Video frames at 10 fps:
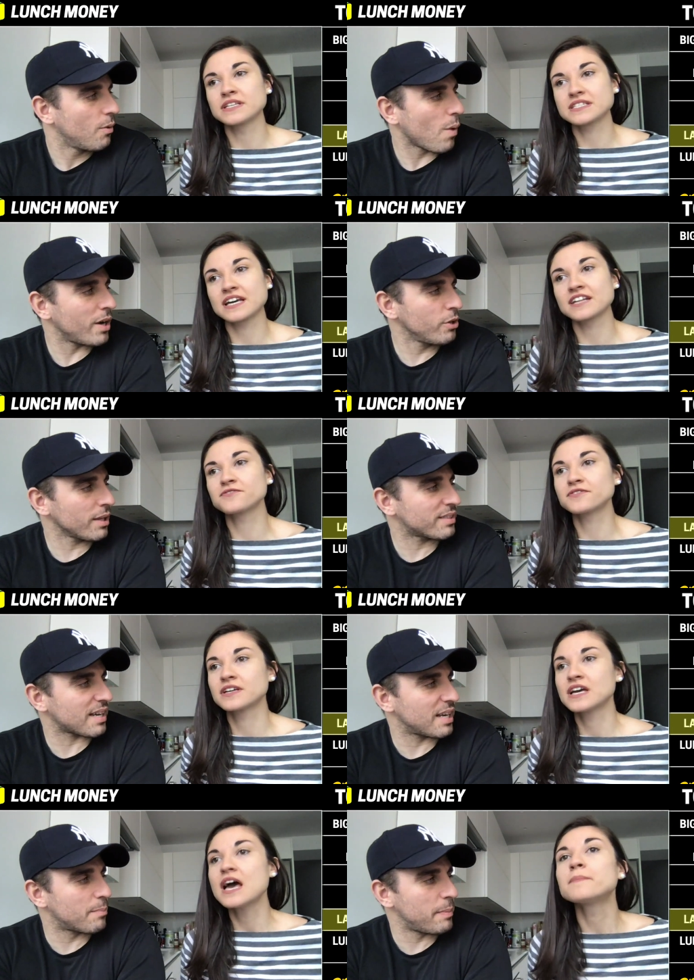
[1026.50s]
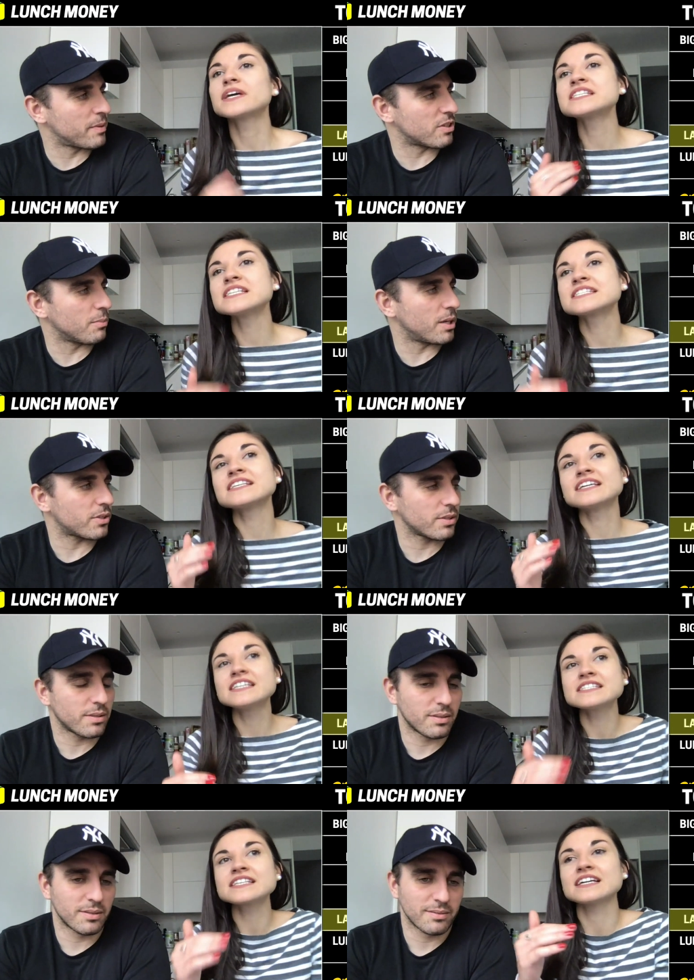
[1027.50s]
Speaker 1: Why do you like Scottie Pippen? Because so he's
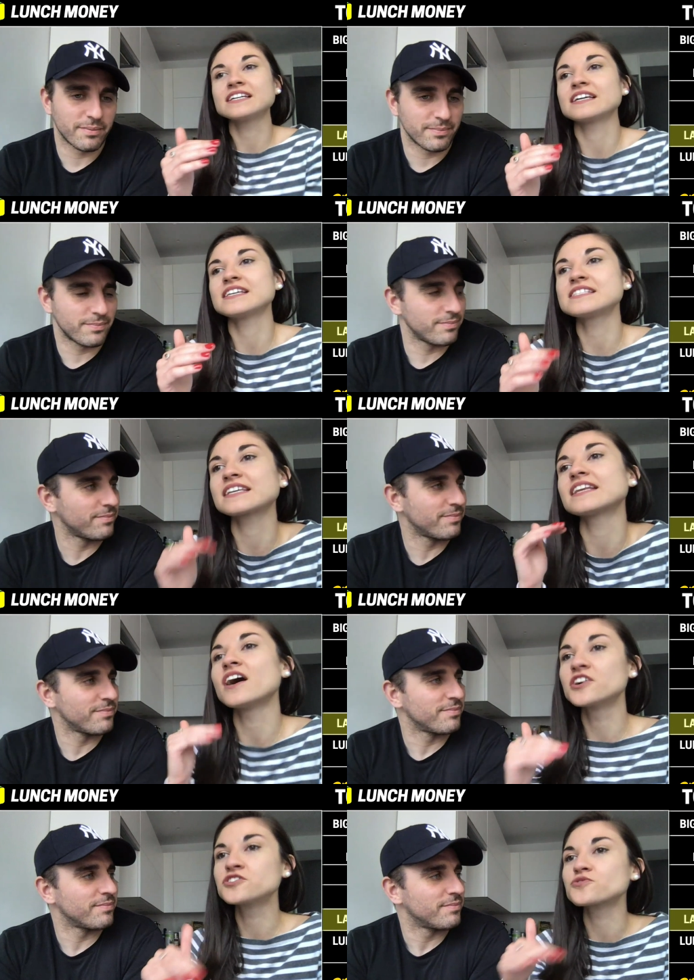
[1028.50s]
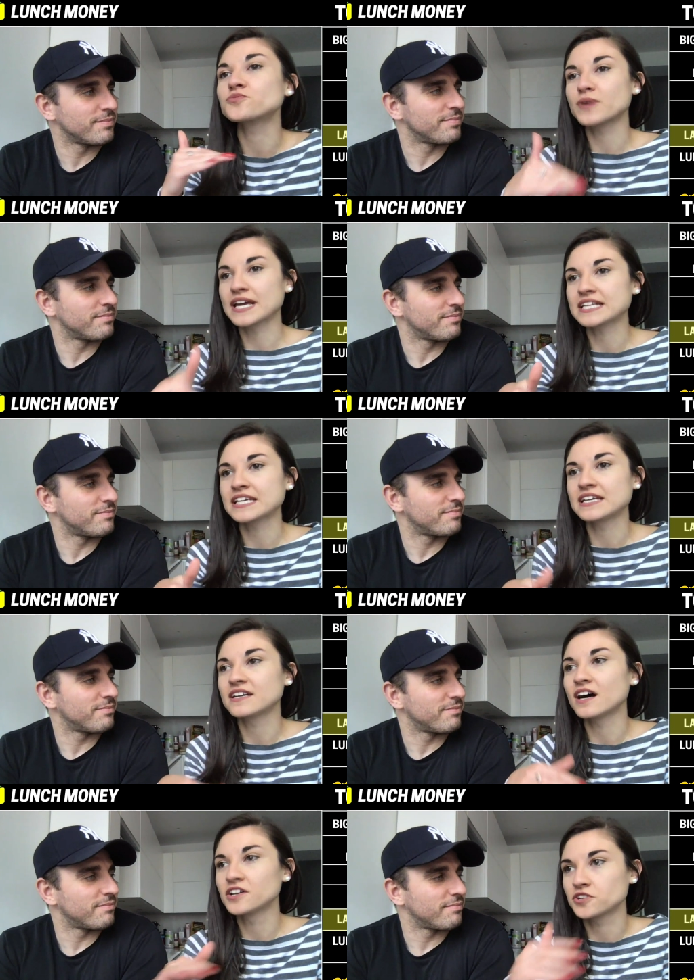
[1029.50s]
he's he's like the underrated
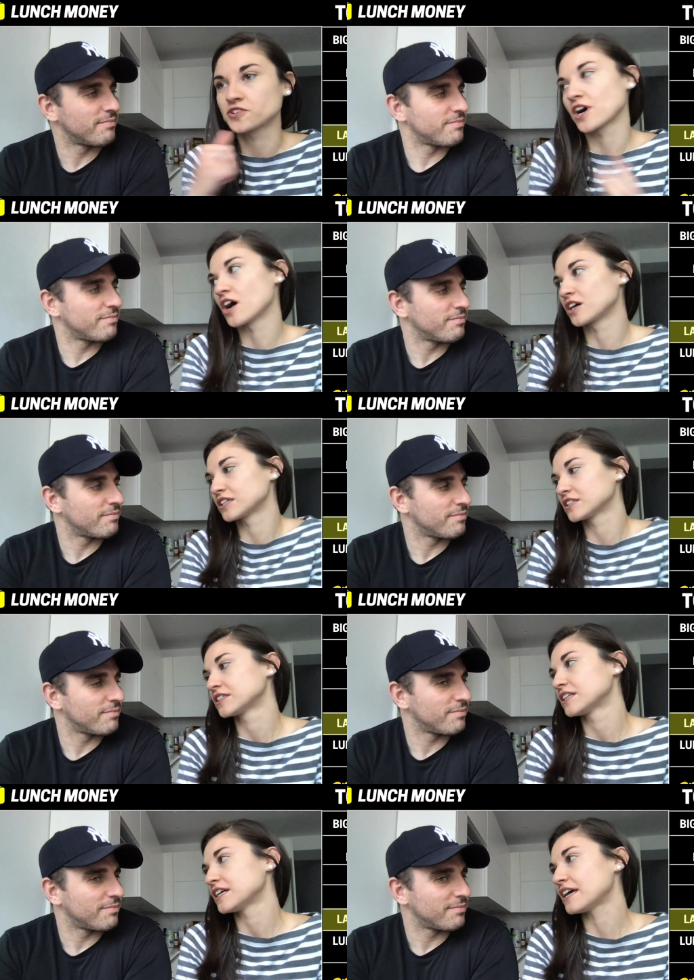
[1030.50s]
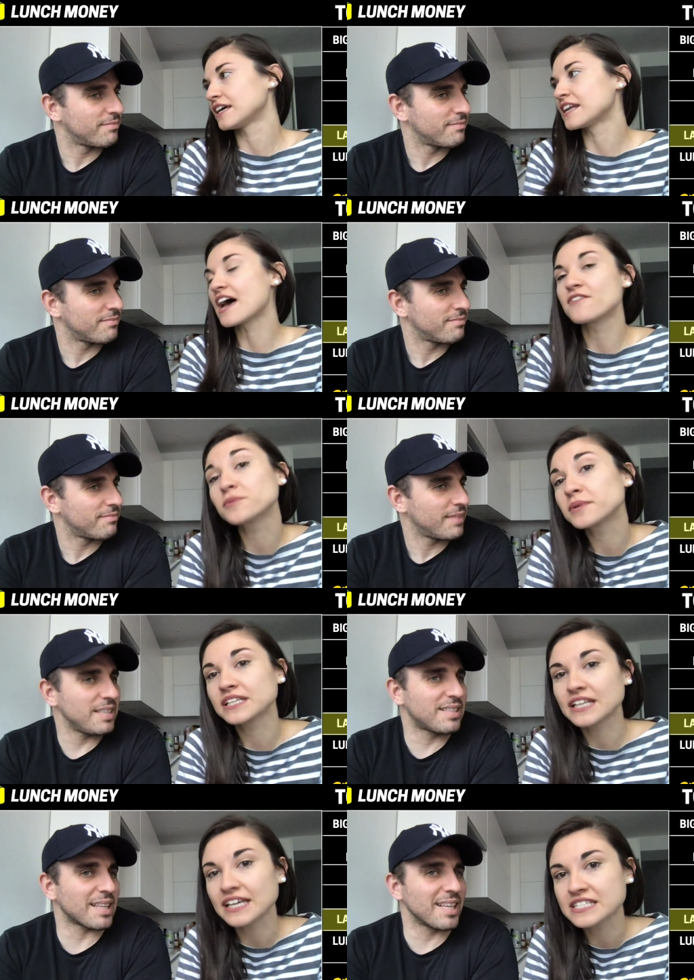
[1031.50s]
underdog. And everybody.
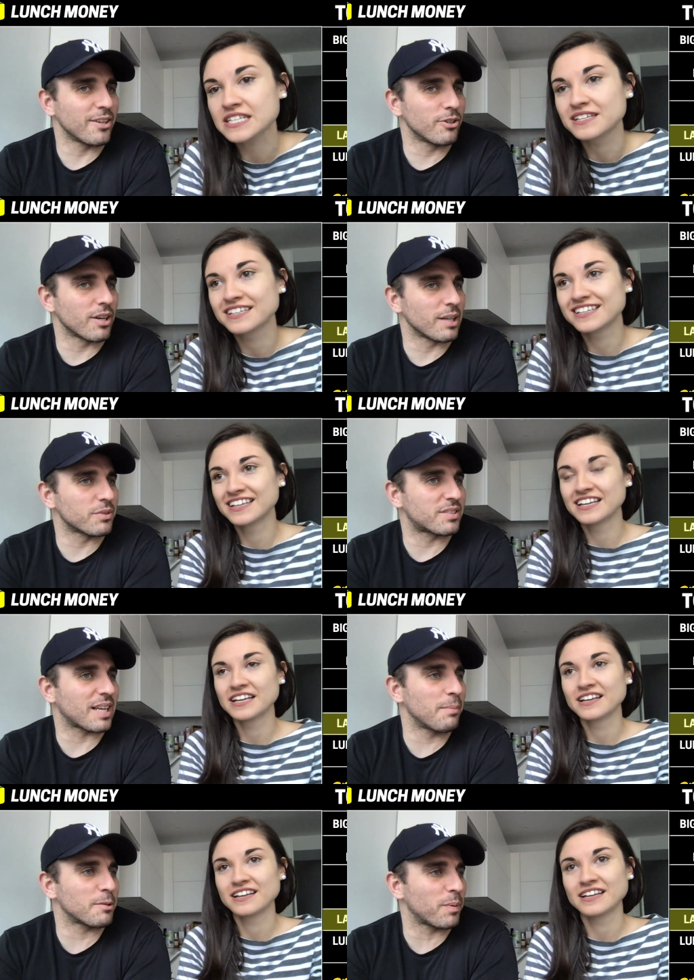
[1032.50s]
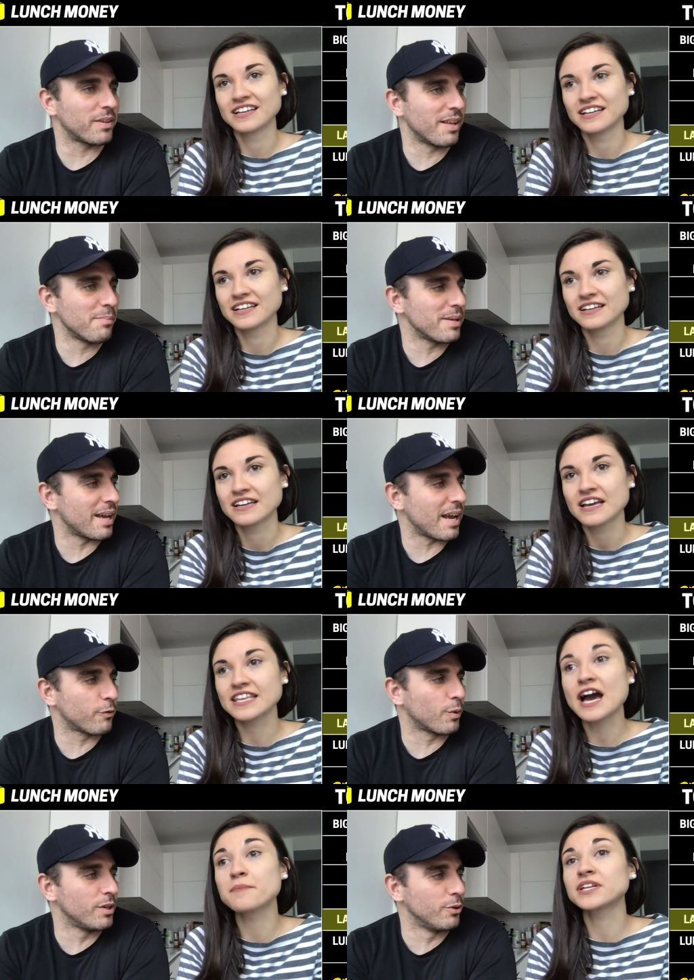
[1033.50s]
He's not like, the
Speaker 2: underdog. He was the second best player in the NBA.
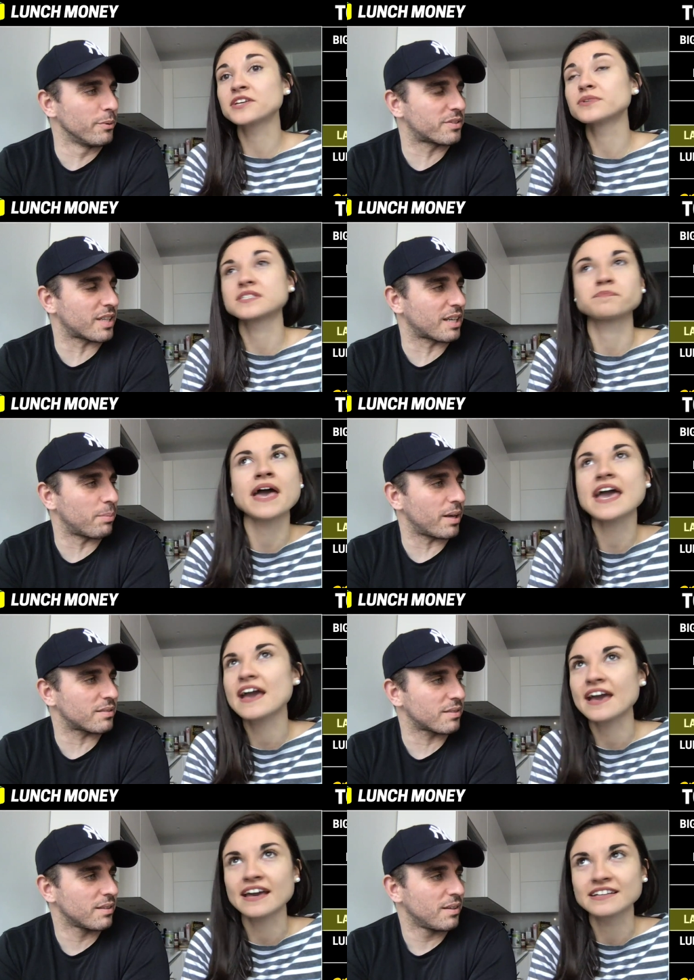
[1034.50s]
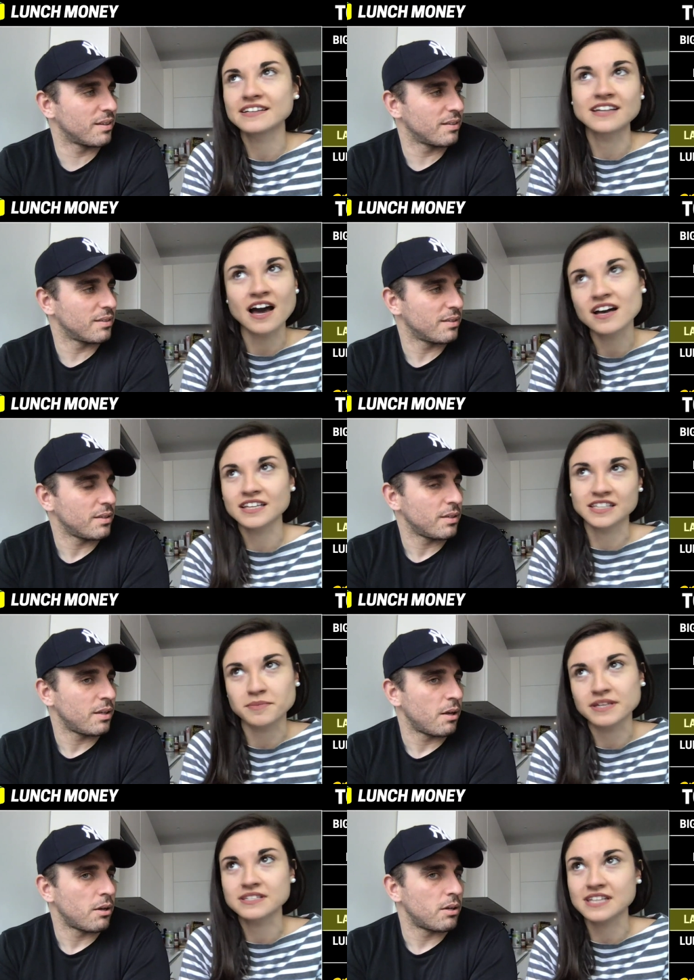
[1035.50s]
Everyone yeah, but he was,
Speaker 1: paid best. not like the
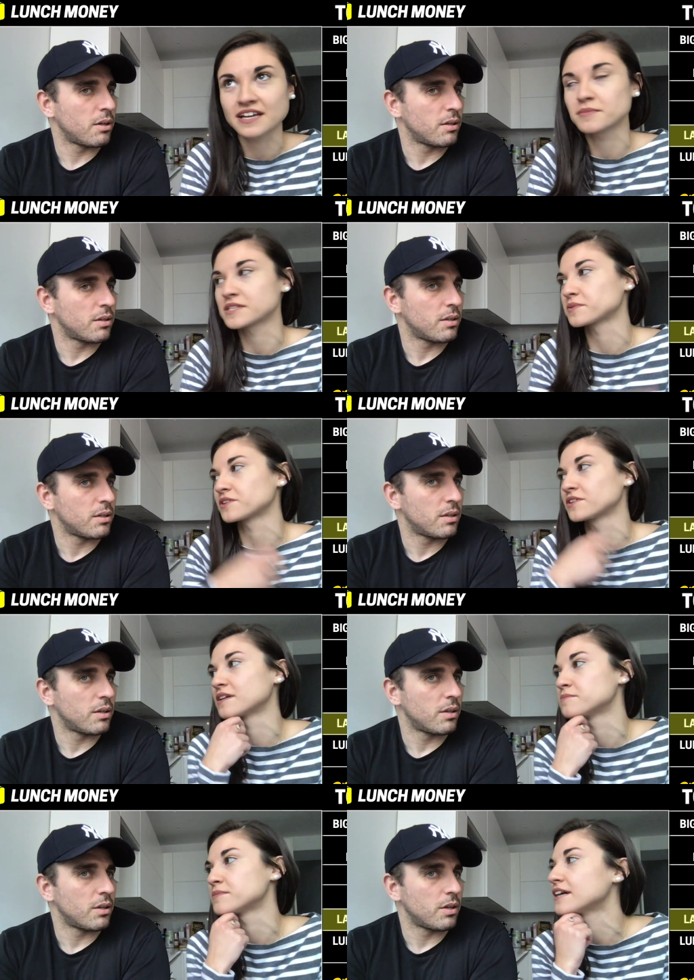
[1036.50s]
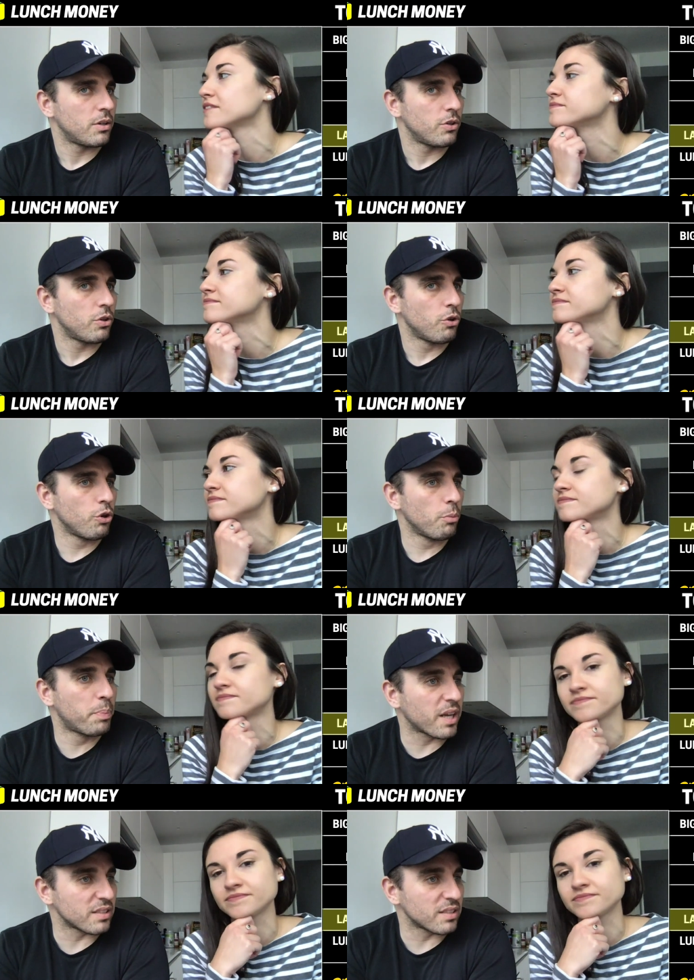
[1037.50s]
be- second best player in the NBA.
Speaker 2: Because